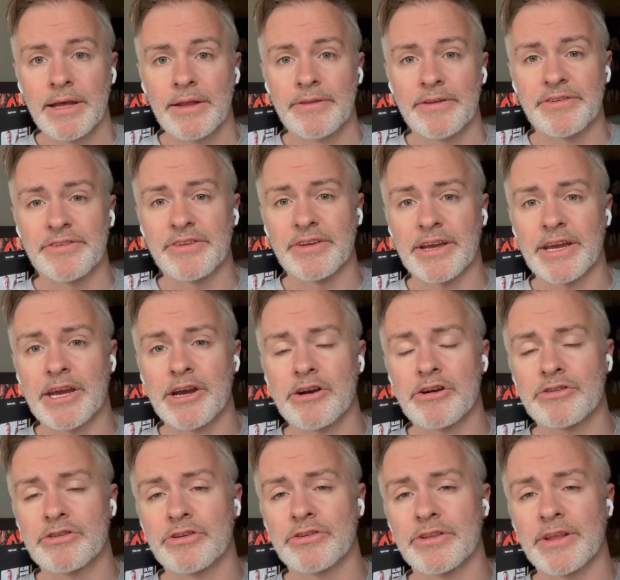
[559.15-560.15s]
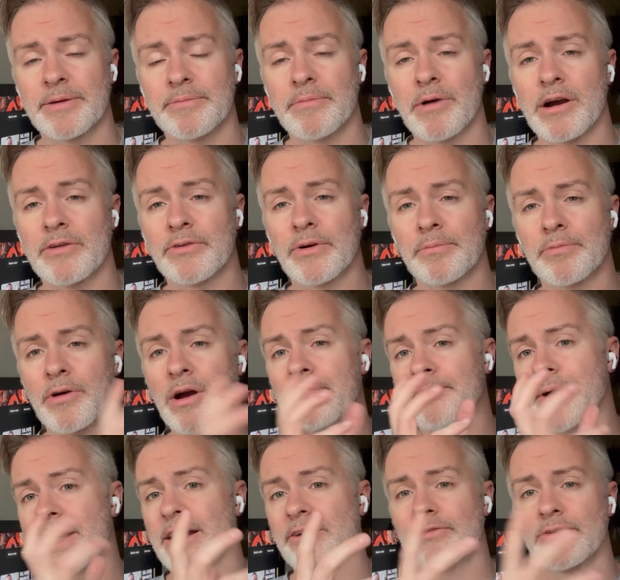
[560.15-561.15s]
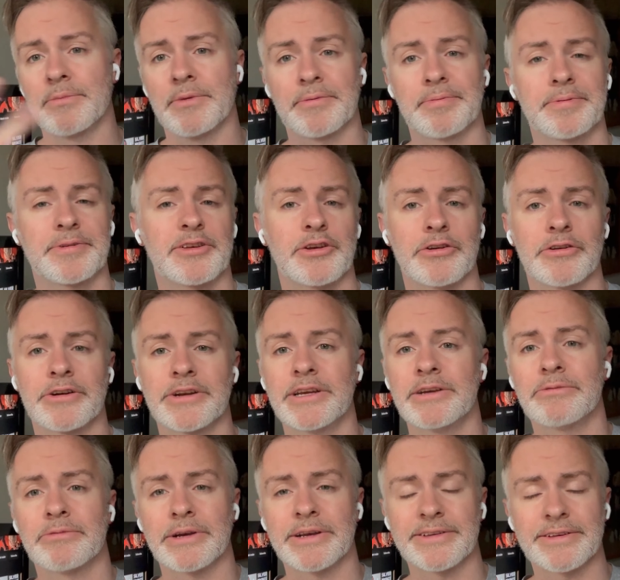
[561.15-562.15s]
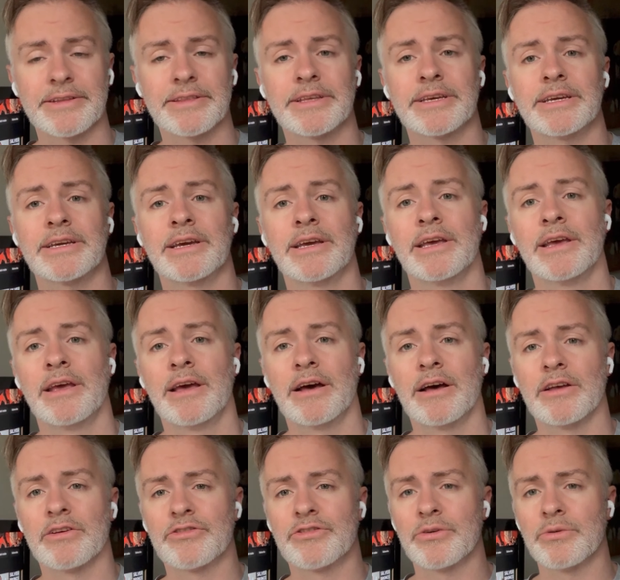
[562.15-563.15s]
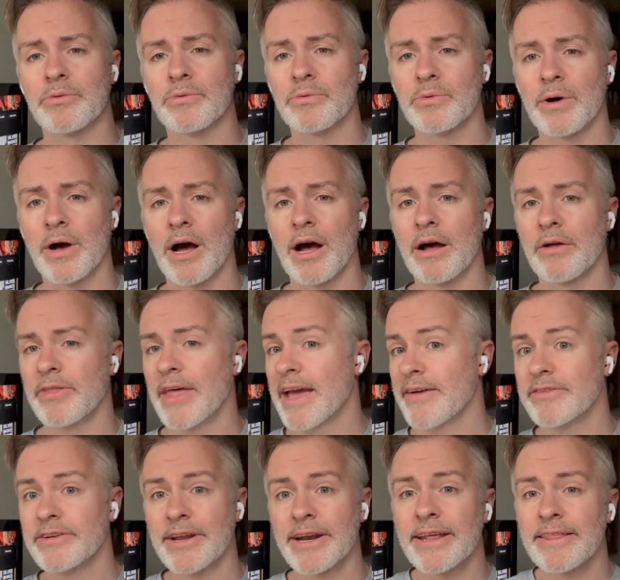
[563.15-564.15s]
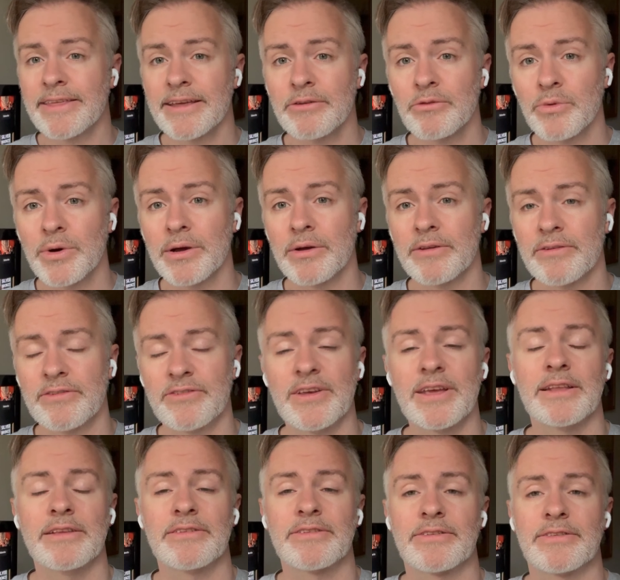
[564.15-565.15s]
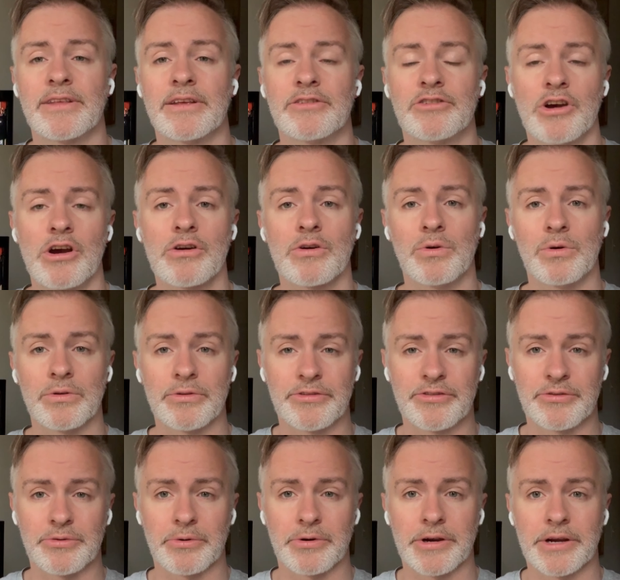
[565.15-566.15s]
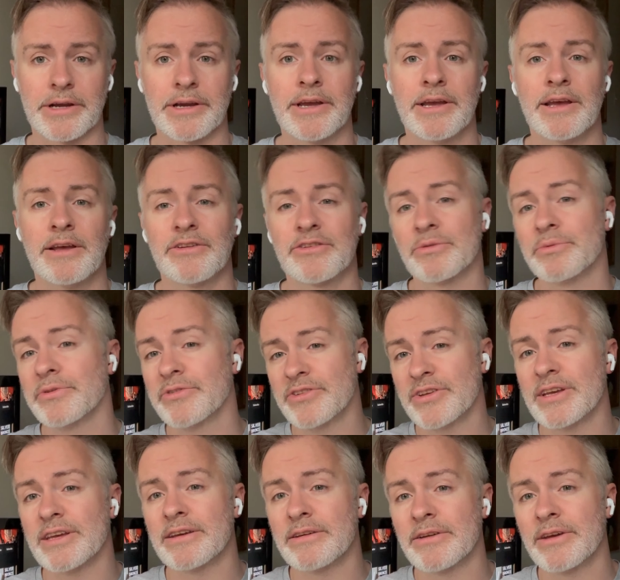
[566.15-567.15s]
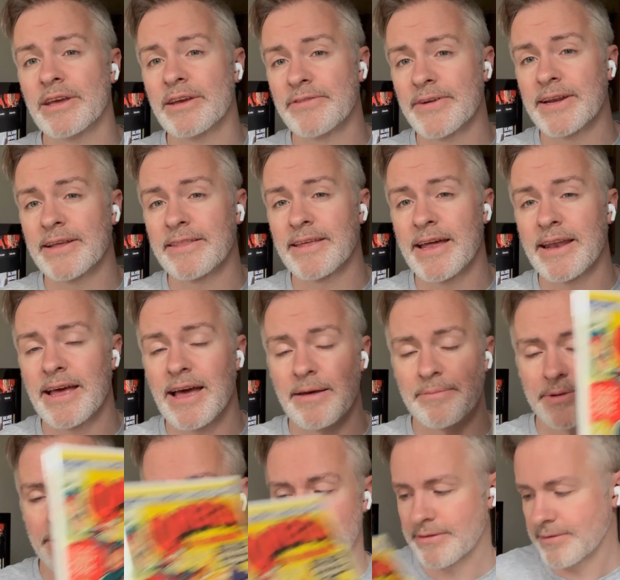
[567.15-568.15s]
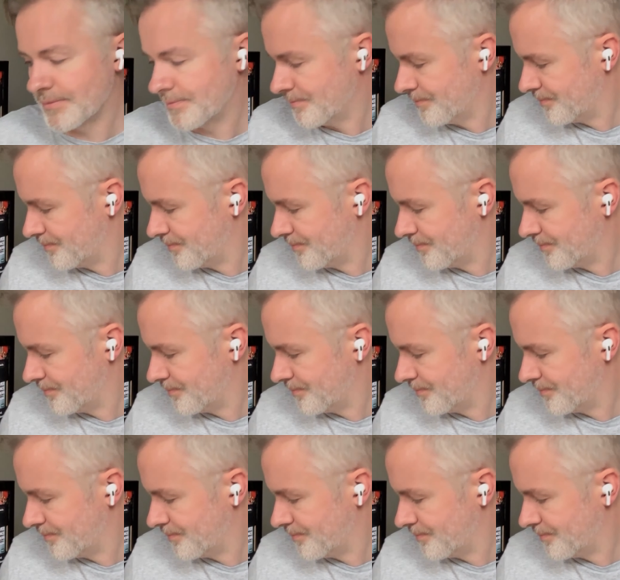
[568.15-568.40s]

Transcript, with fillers: This is a character that Marvel brought back from obscurity recently. Uh, so uh, they haven't done anything since the Darkhold story. So we'll see if any of that happens.